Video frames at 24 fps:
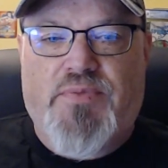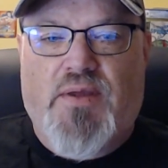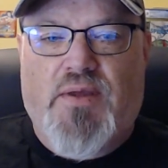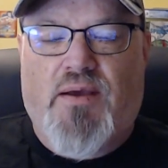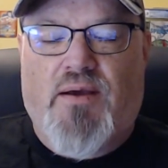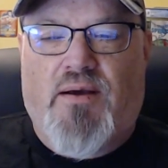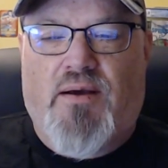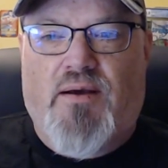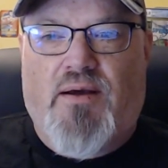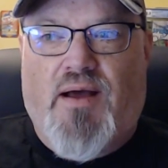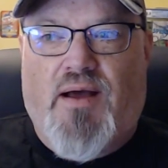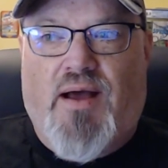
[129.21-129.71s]

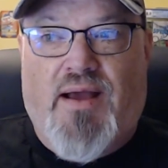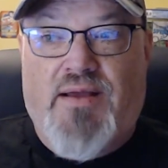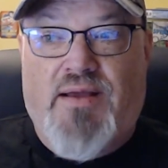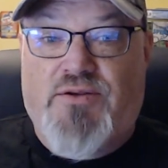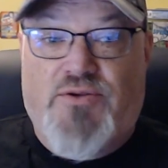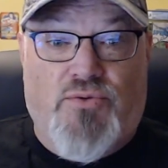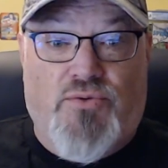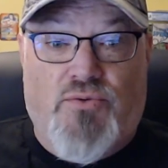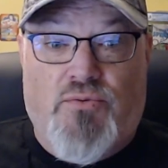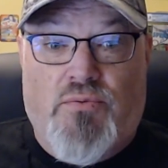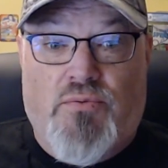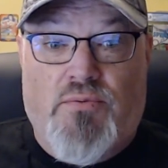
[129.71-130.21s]
I
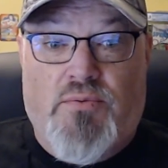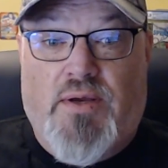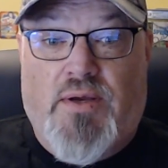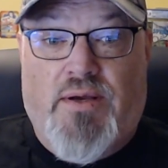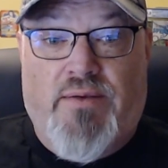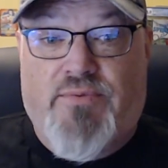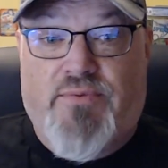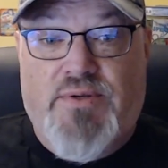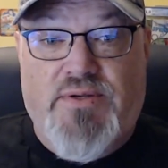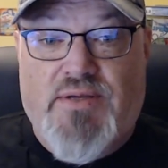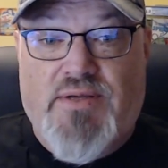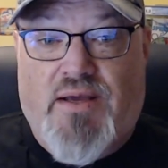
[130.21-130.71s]
do
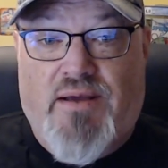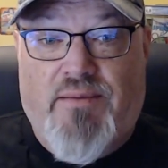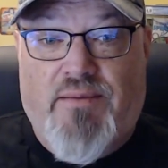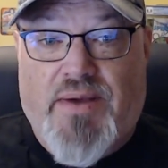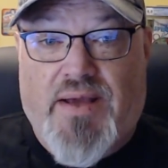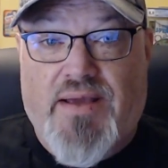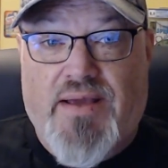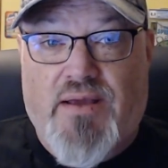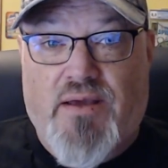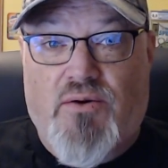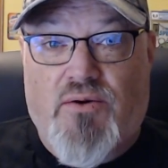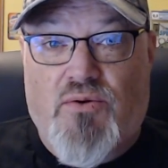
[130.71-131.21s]
every time
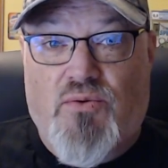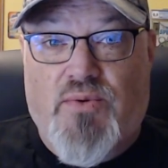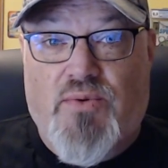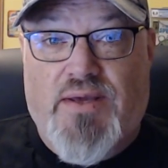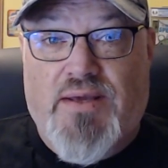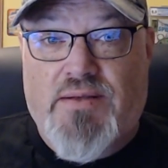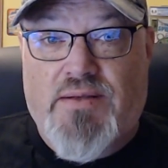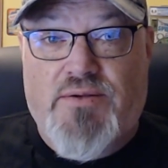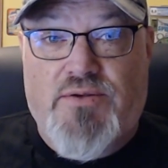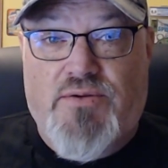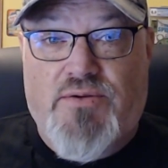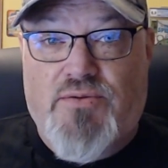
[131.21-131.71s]
I go
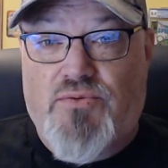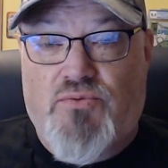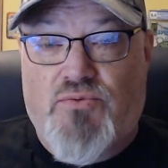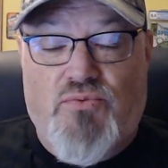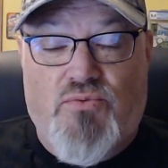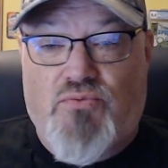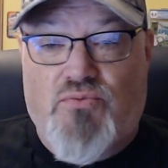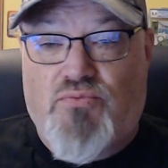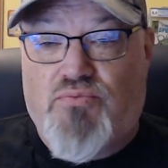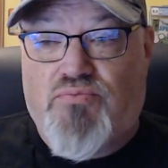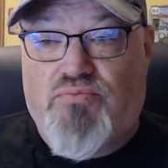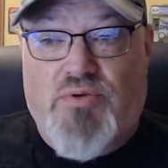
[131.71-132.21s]

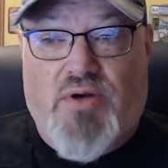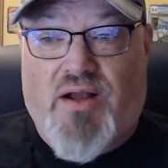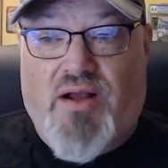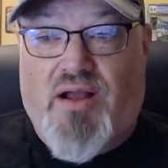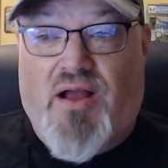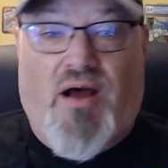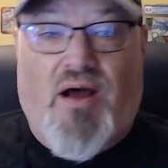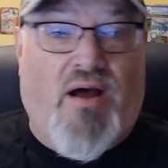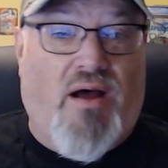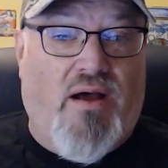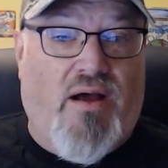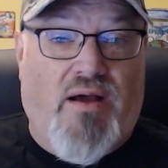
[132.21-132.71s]
into a
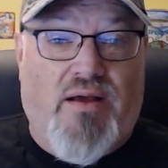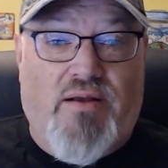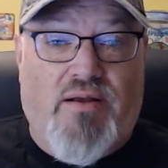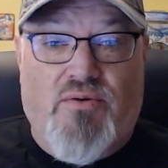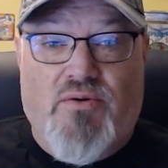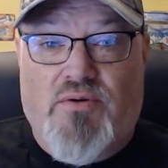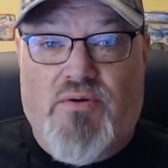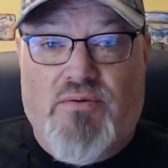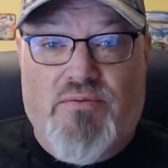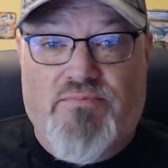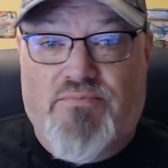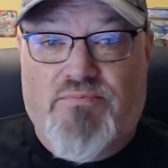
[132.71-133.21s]
con
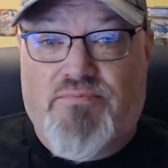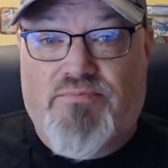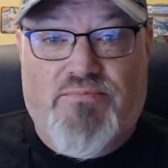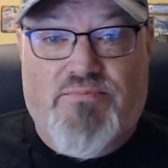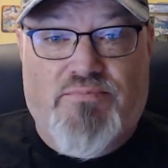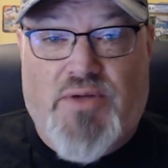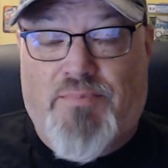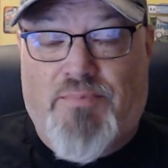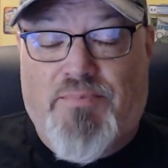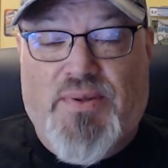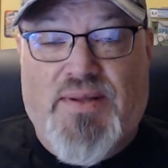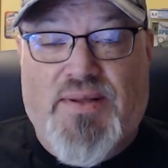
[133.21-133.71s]
or
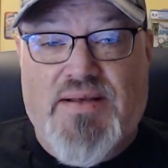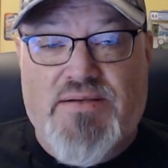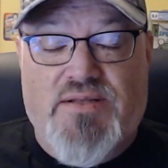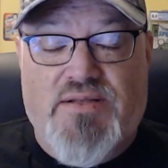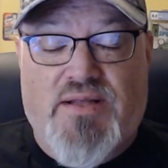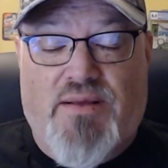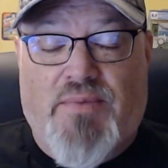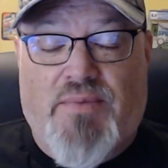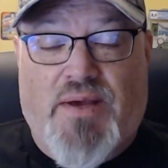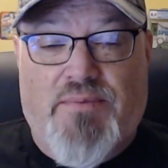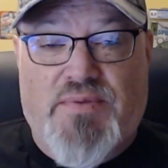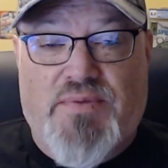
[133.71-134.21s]
a place
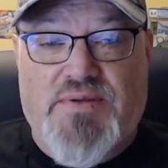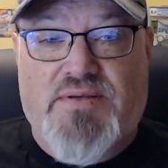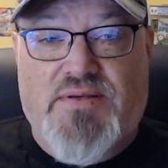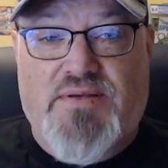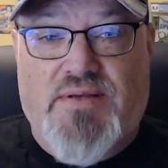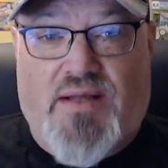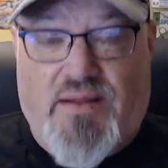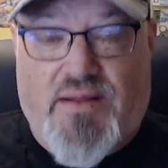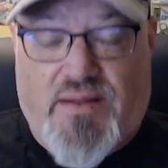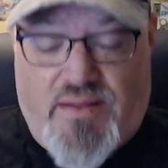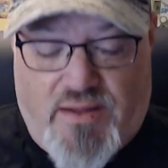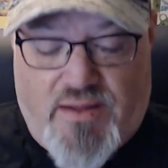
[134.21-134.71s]
that might be
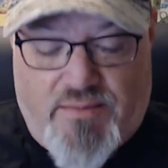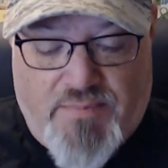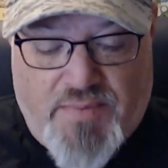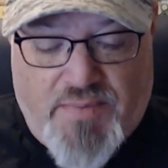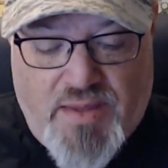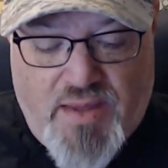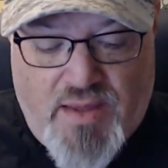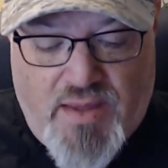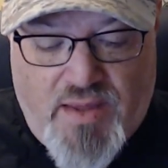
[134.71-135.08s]
selling them.